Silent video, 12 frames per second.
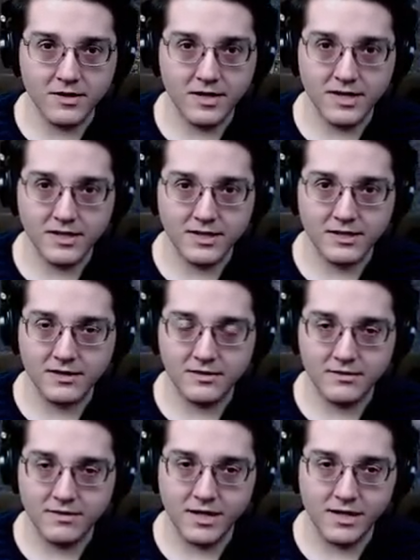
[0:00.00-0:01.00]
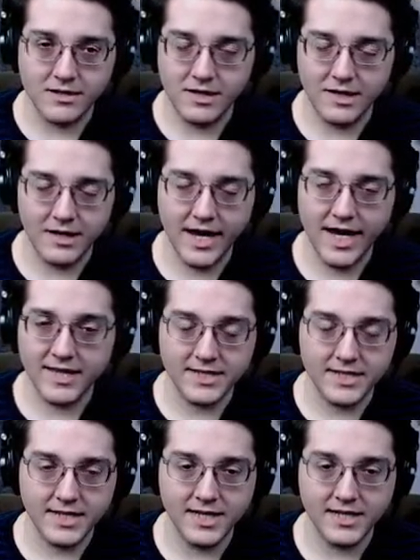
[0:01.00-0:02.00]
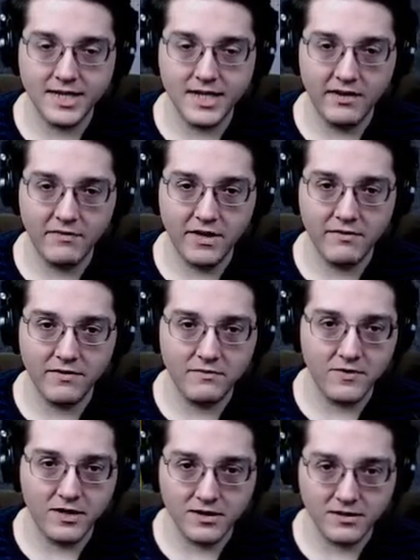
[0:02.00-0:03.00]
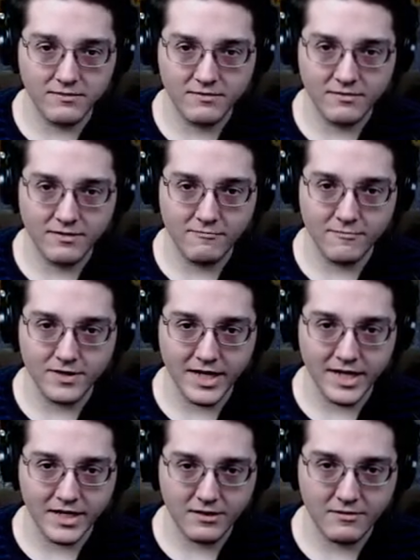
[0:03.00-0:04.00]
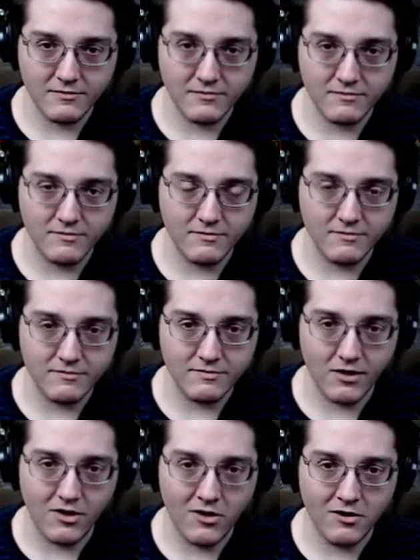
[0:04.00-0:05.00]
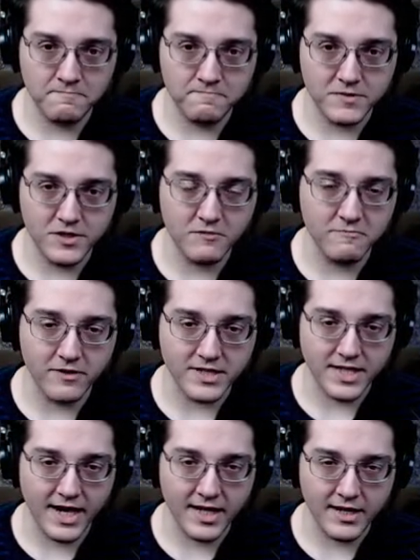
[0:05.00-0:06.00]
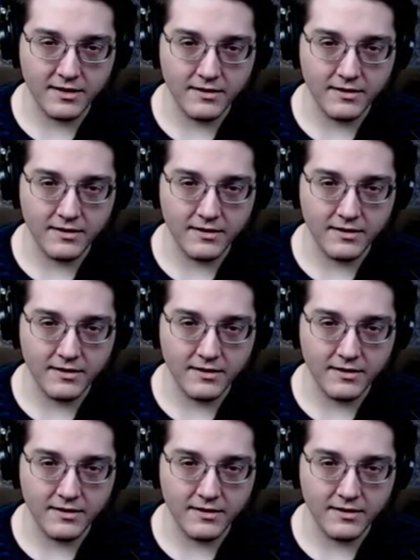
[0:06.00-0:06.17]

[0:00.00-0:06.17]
That, that, yeah, this season, every everyone was like all super excited.